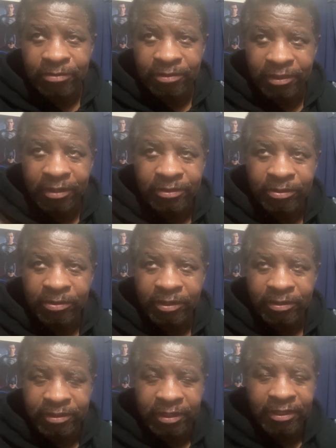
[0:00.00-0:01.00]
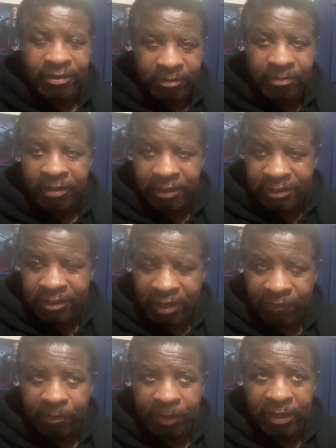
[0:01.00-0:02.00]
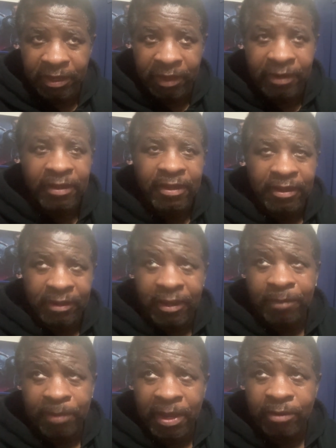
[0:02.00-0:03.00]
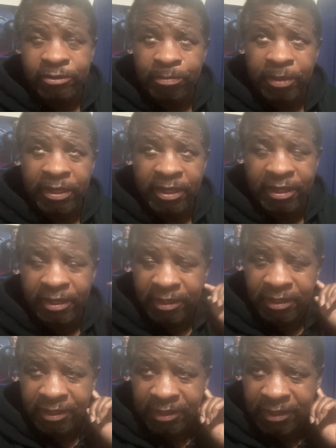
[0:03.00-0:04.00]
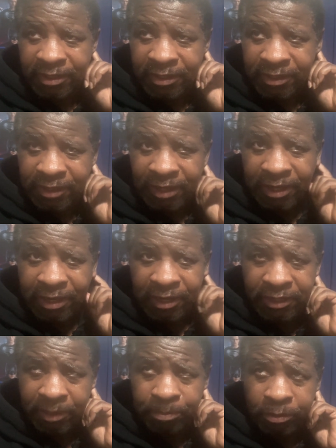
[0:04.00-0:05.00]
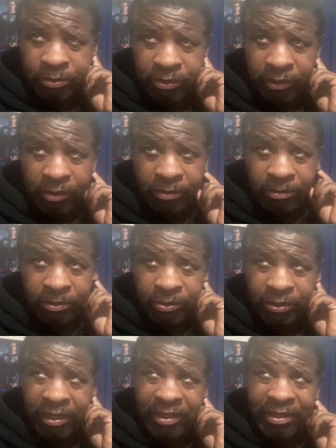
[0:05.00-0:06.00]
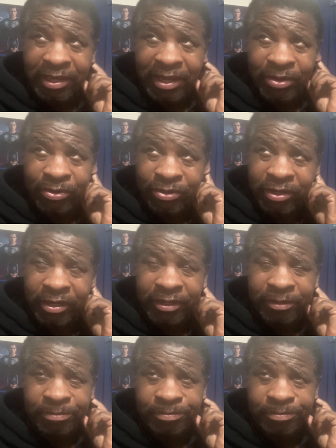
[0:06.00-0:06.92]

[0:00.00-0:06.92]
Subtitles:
you know, studios, he's definitely Glenn Powell should be, I think, Booster Gold, or either that or